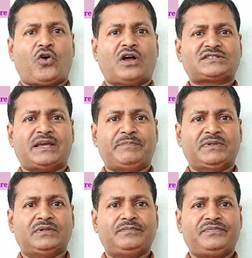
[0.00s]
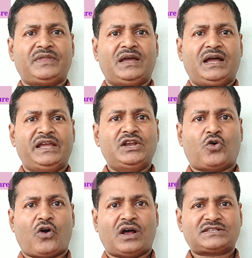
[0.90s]
Cross appeal.
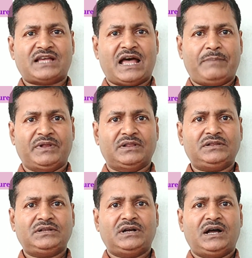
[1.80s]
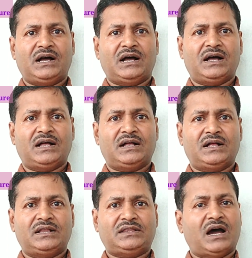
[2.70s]
In cross appeal,
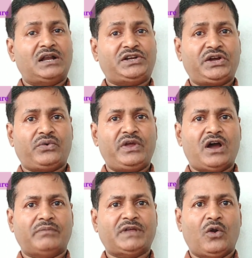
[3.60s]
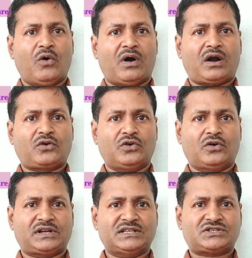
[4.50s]
the decree of the lower
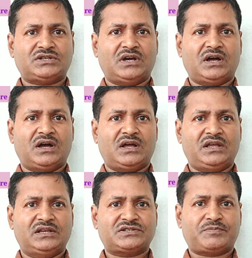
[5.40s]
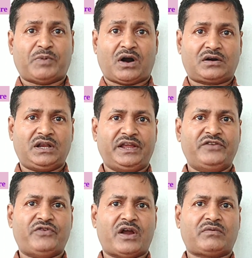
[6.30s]
court is
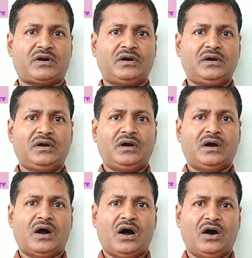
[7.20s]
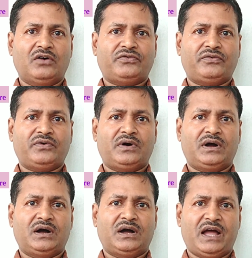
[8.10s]
partly in favor of
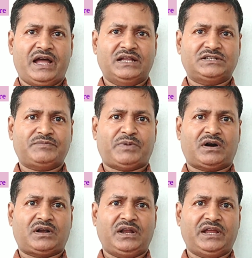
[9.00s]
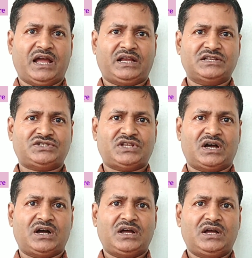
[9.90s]
and partly against
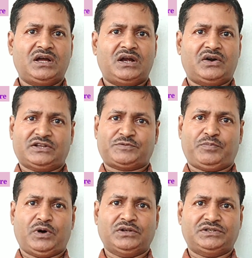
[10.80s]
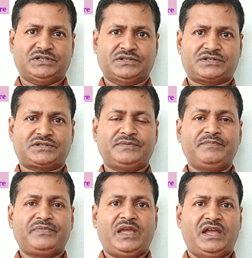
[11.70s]
the respondents,
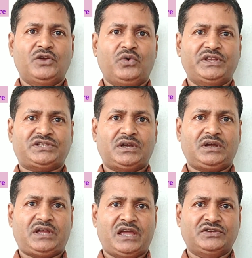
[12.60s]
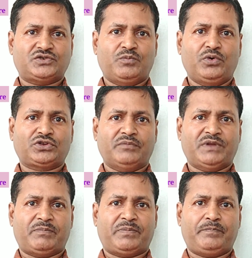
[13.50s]
in which case both
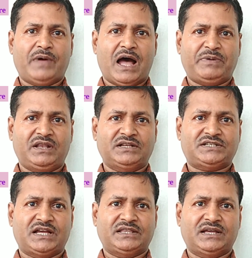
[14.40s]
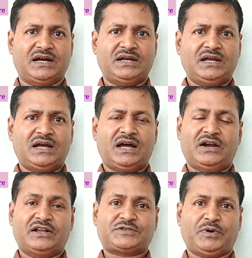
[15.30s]
of the appellant and the
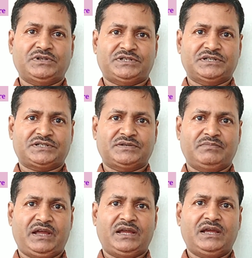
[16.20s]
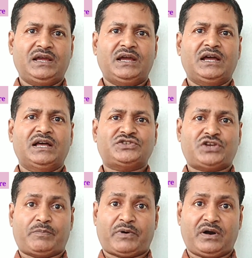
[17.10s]
respondent may
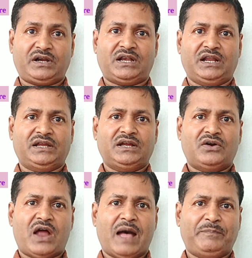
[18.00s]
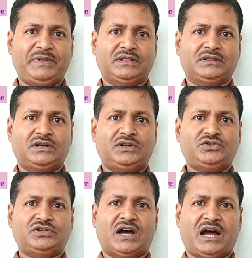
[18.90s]
separately appeal
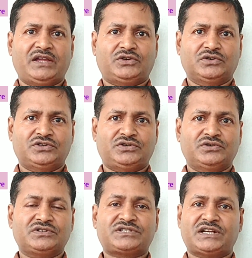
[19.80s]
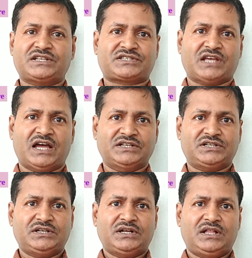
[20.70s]
to the High Court to set
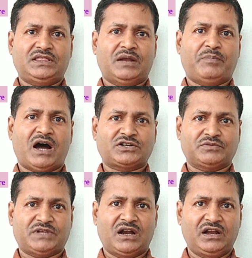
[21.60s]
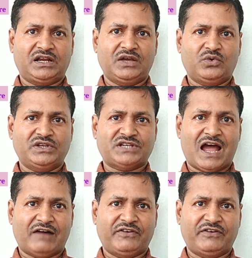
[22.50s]
aside that part of the decree which